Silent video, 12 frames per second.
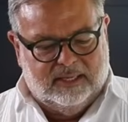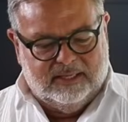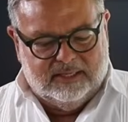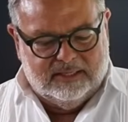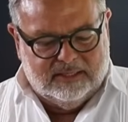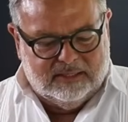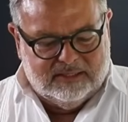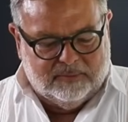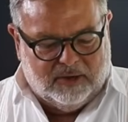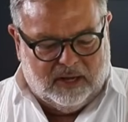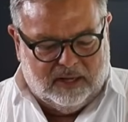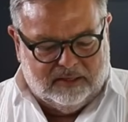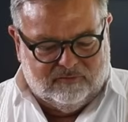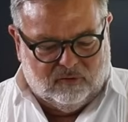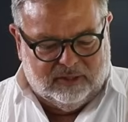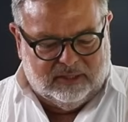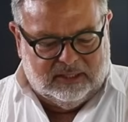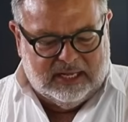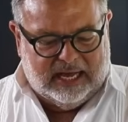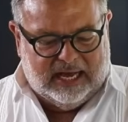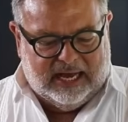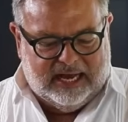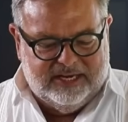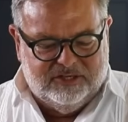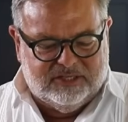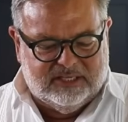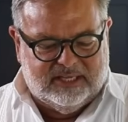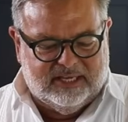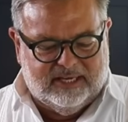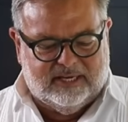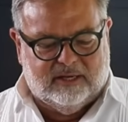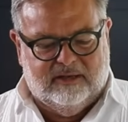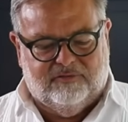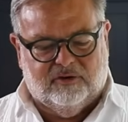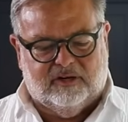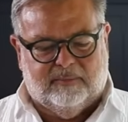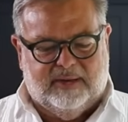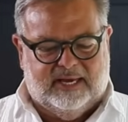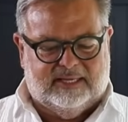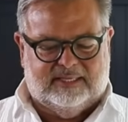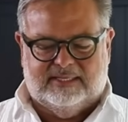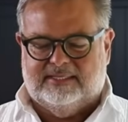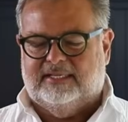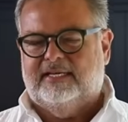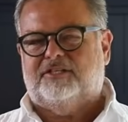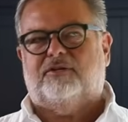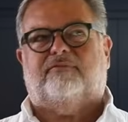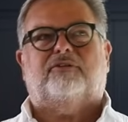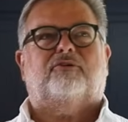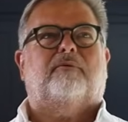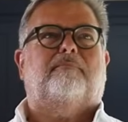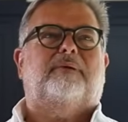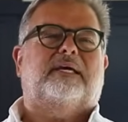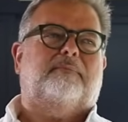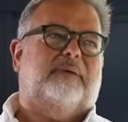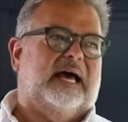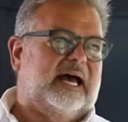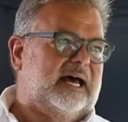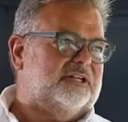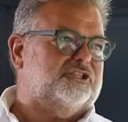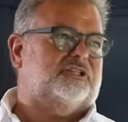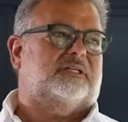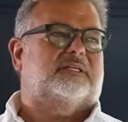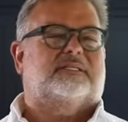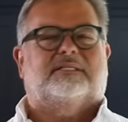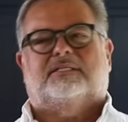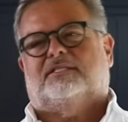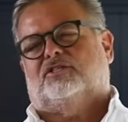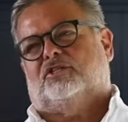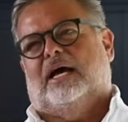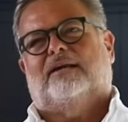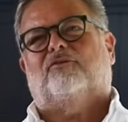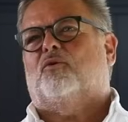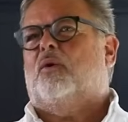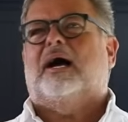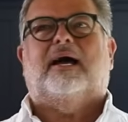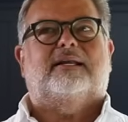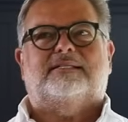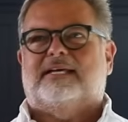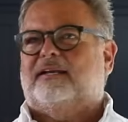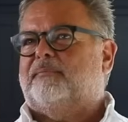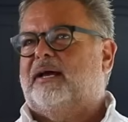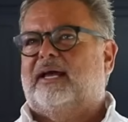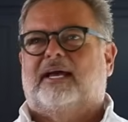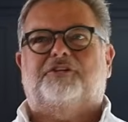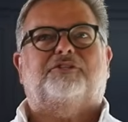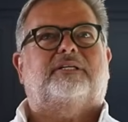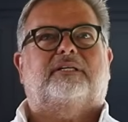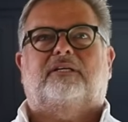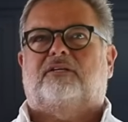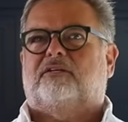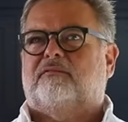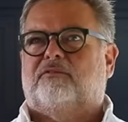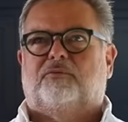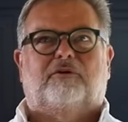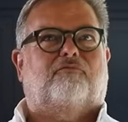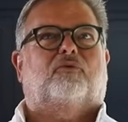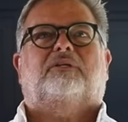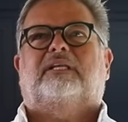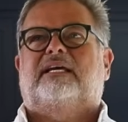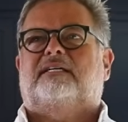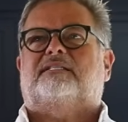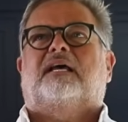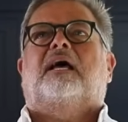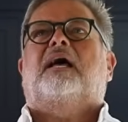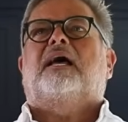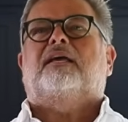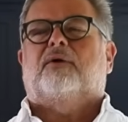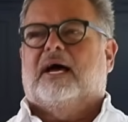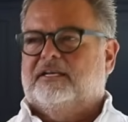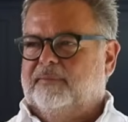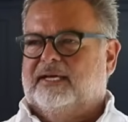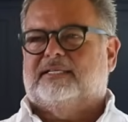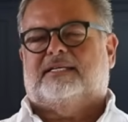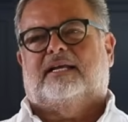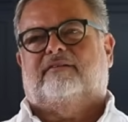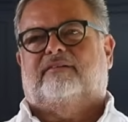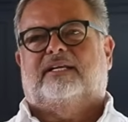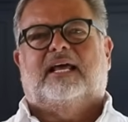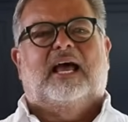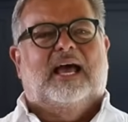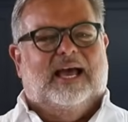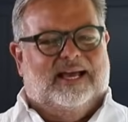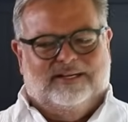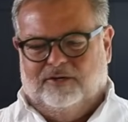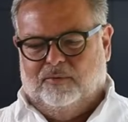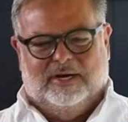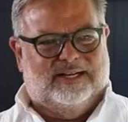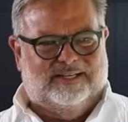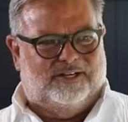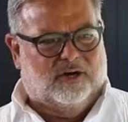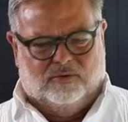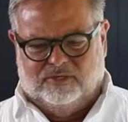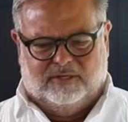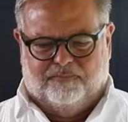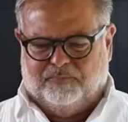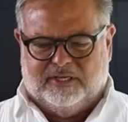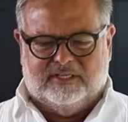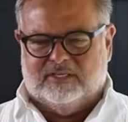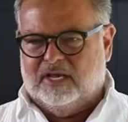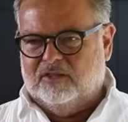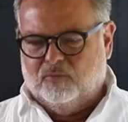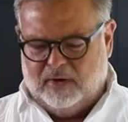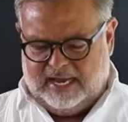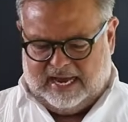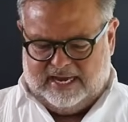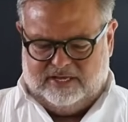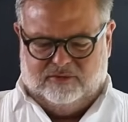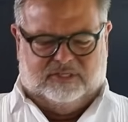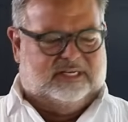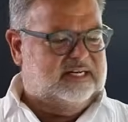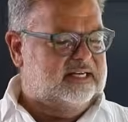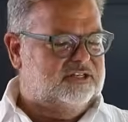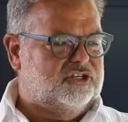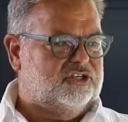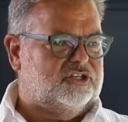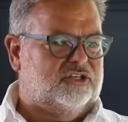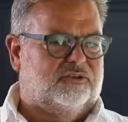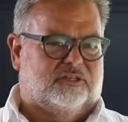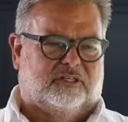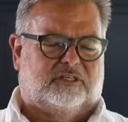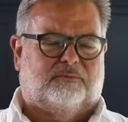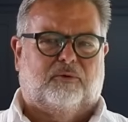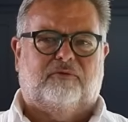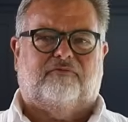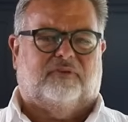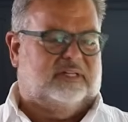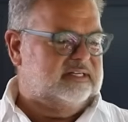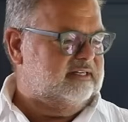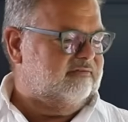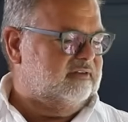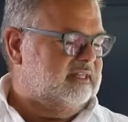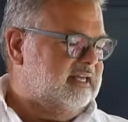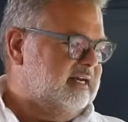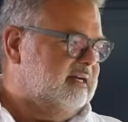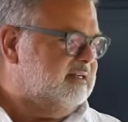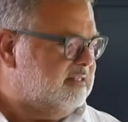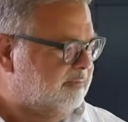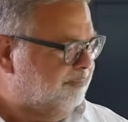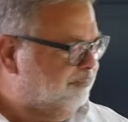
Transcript: then some olive oil. I used to think if you're gonna make these leeks, you have to do a big batch, because it's, I don't know why, I just had in my head you needed 3 or 4 leeks. You had to make a ton of it. And you know what? You don't. Because the way I use it is just to use a spoonful in different things.